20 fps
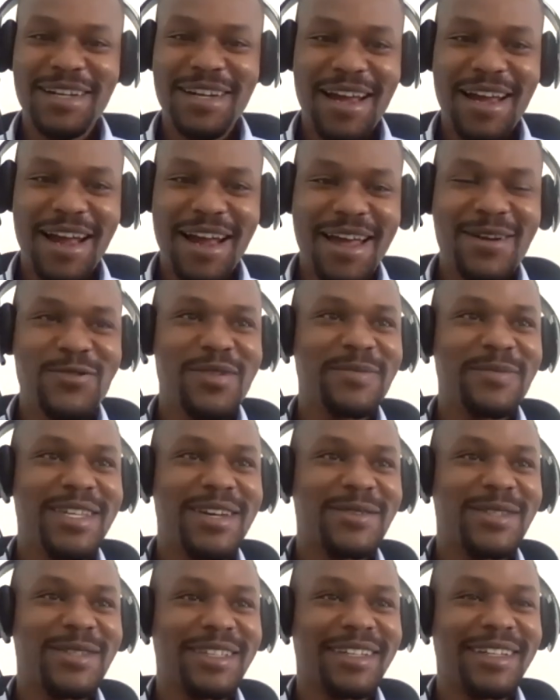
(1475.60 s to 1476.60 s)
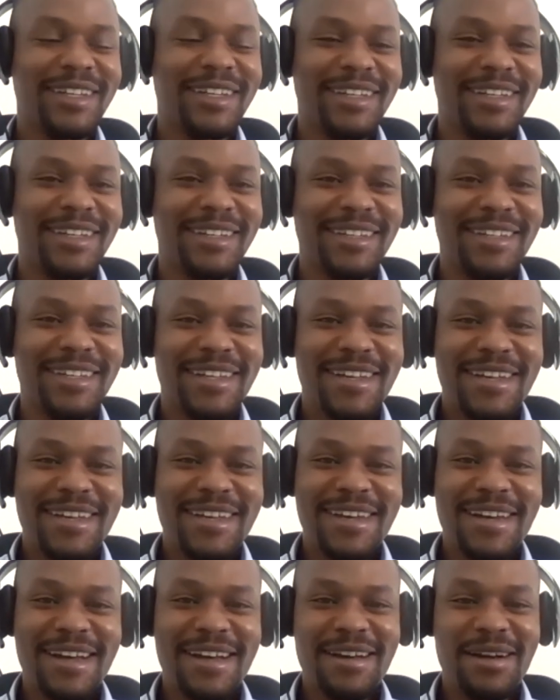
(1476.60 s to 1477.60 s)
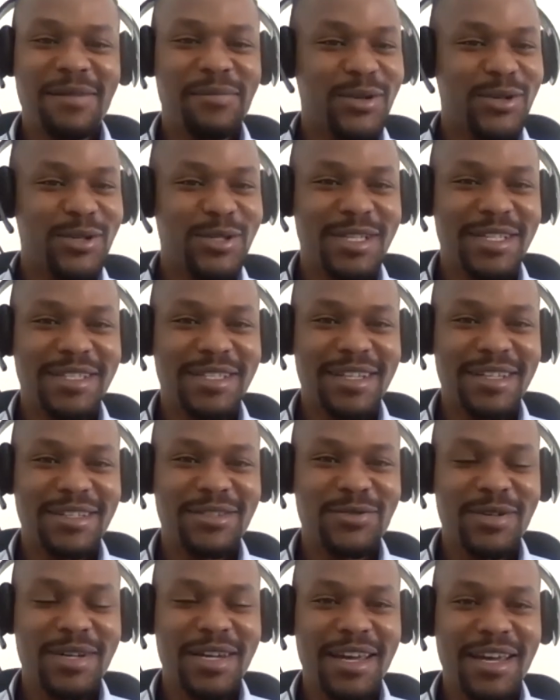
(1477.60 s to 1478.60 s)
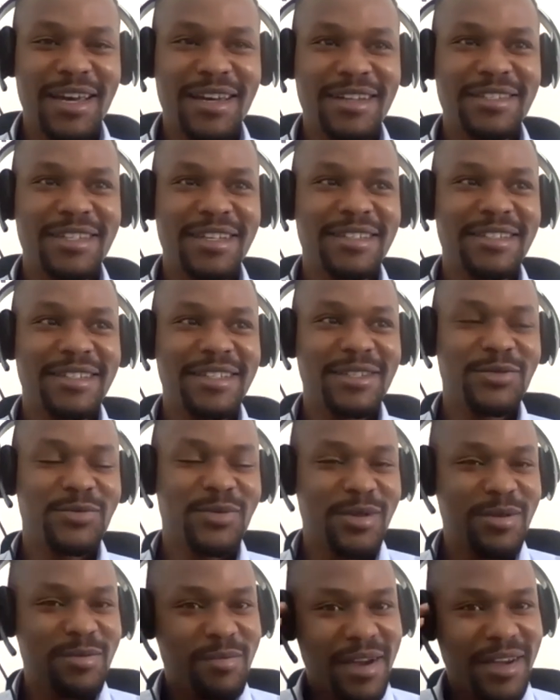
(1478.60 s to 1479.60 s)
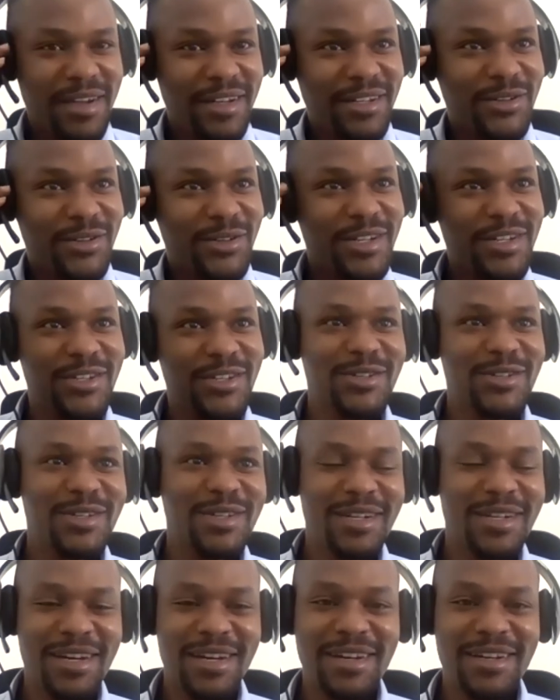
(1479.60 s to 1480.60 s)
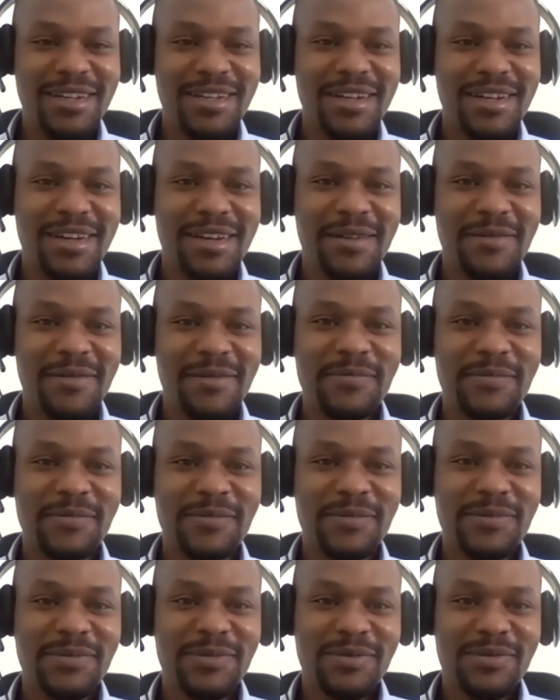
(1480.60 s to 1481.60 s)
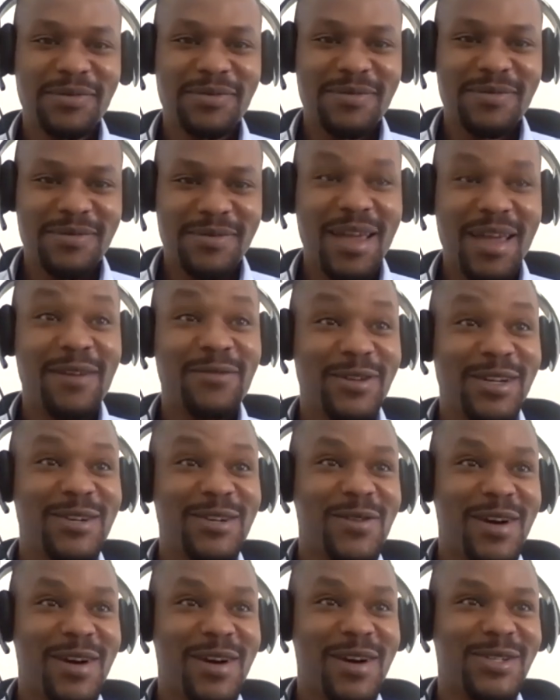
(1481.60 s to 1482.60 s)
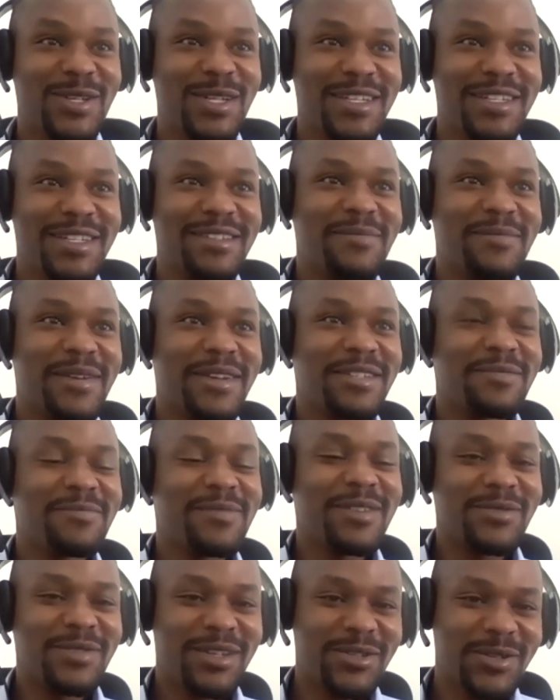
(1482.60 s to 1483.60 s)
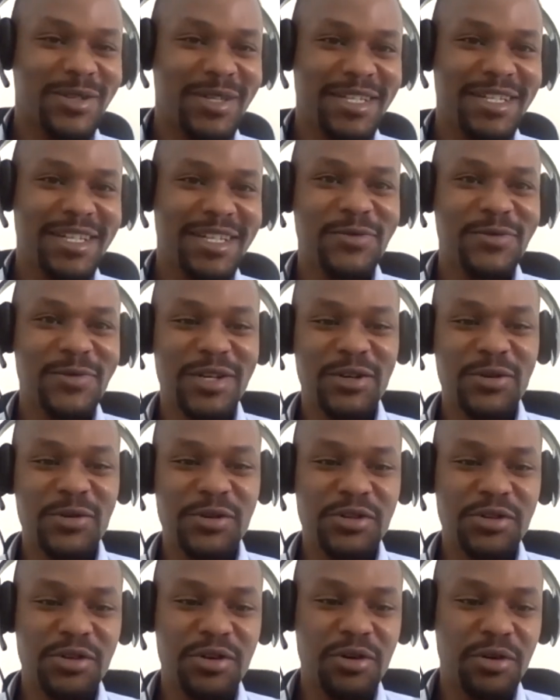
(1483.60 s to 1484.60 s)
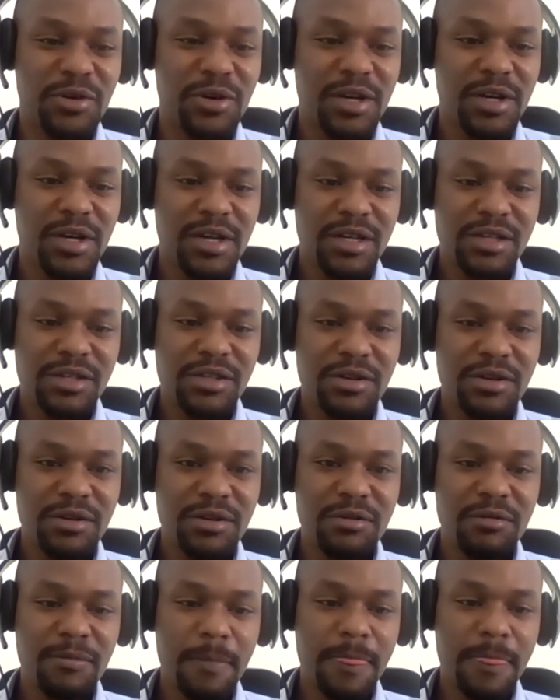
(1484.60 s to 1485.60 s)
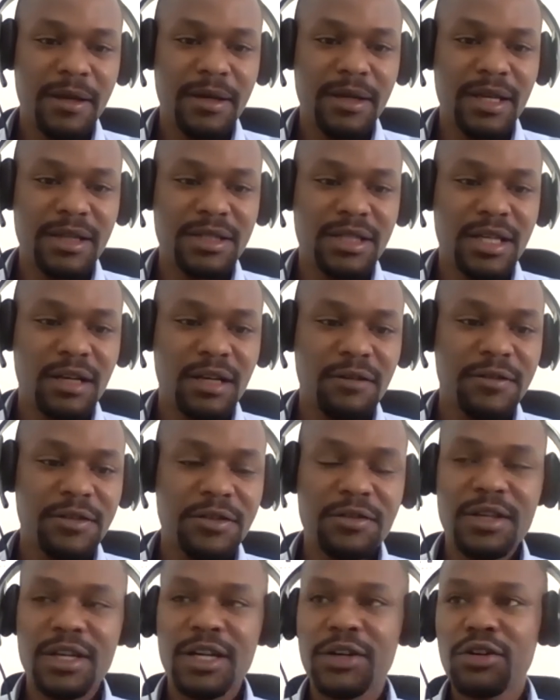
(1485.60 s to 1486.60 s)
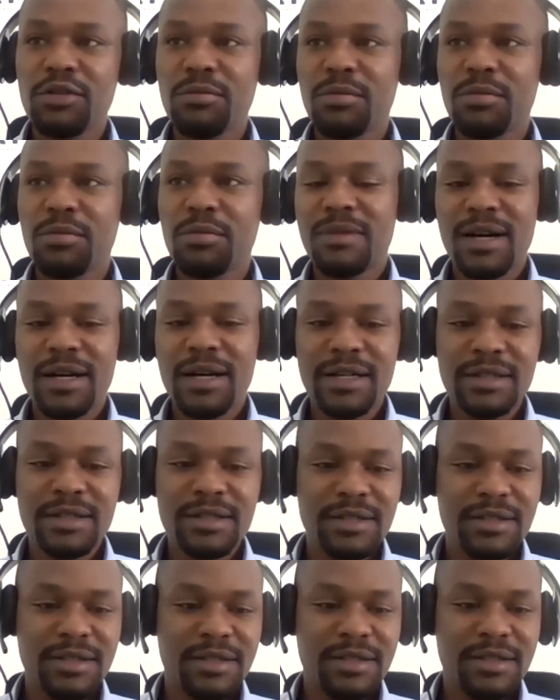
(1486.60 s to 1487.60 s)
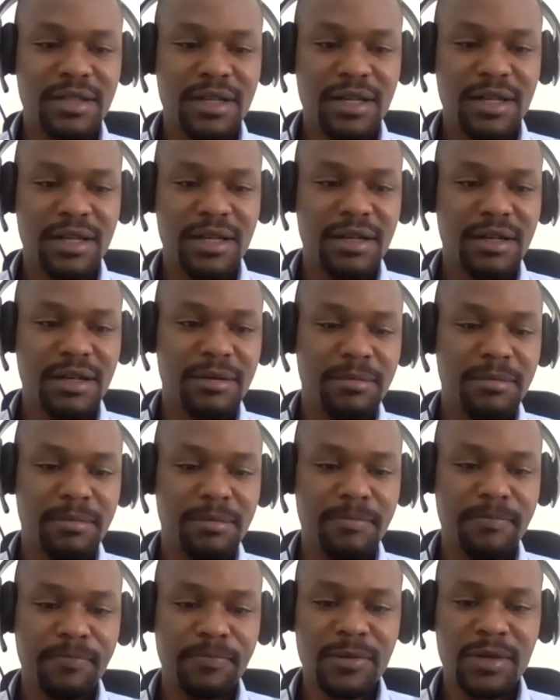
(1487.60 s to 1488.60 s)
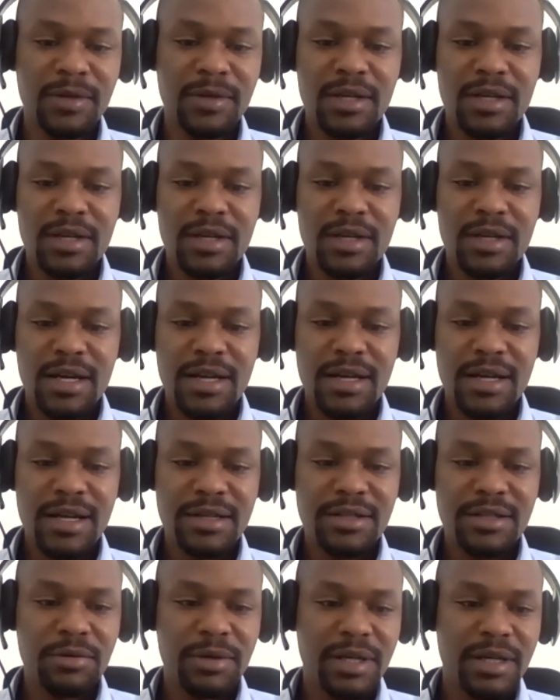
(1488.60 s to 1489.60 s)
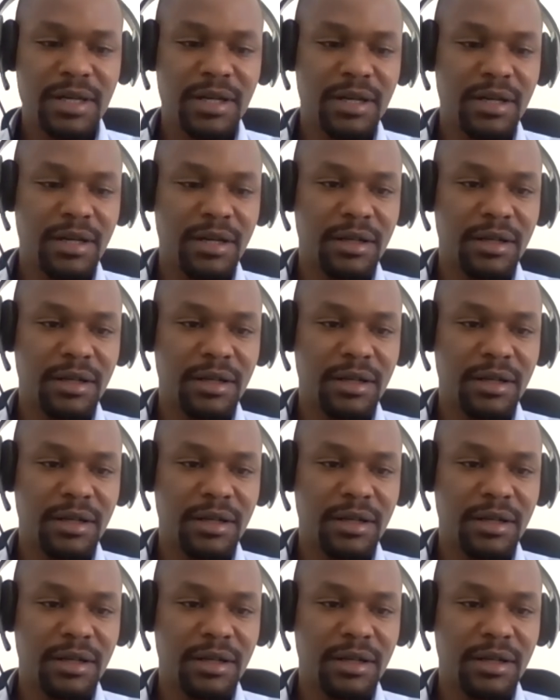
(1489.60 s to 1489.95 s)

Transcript: I hope I'm sound and clear. Uh, apologies, last week I had challenges with my connection and um, I've really worked on it. My team has worked on it and we're good to go. So let's delve into the global markets. Um, last week,